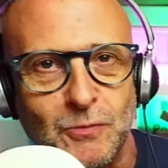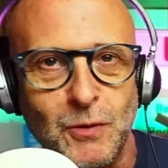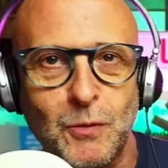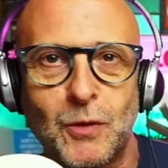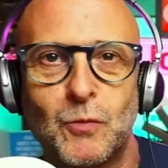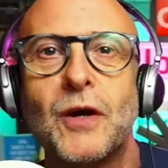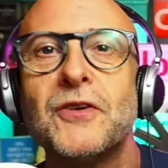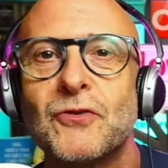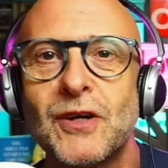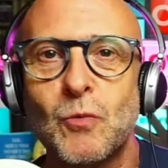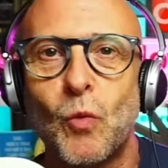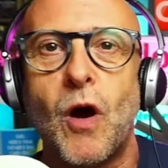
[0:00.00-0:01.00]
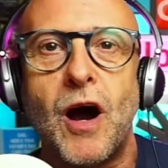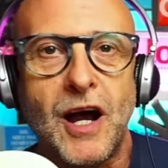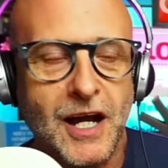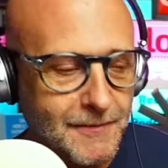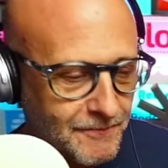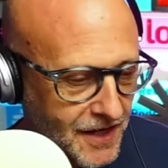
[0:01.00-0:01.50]
We were wondering
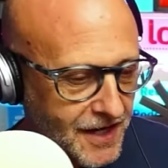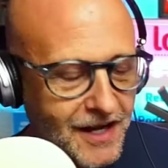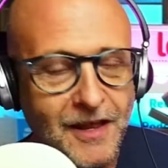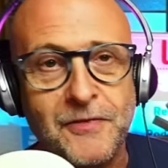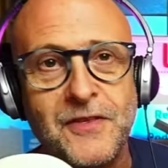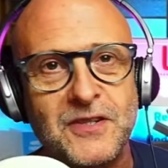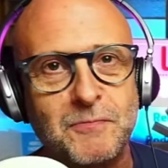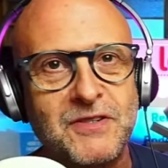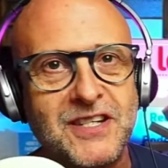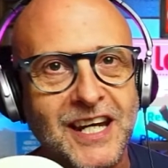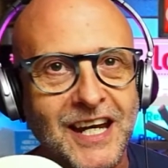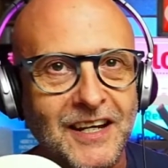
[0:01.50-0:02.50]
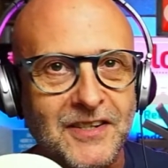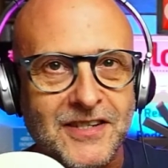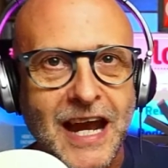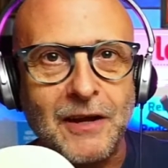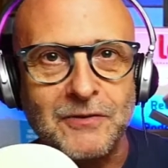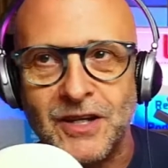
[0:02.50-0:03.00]
why this particular
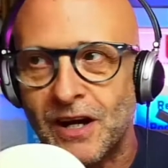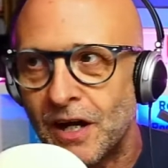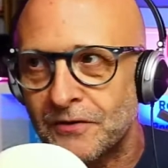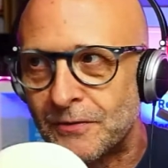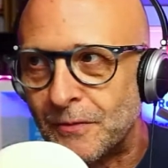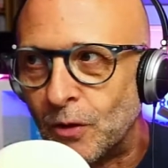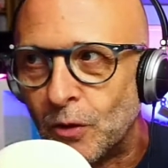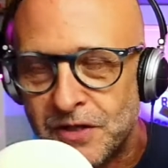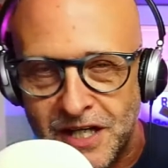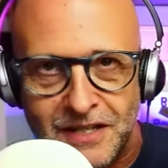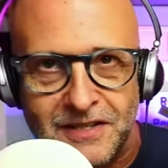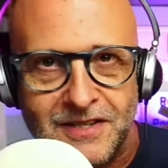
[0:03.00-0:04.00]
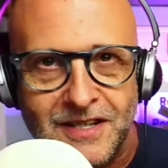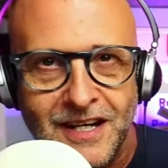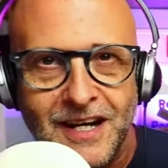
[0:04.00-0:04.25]
sound card from Audient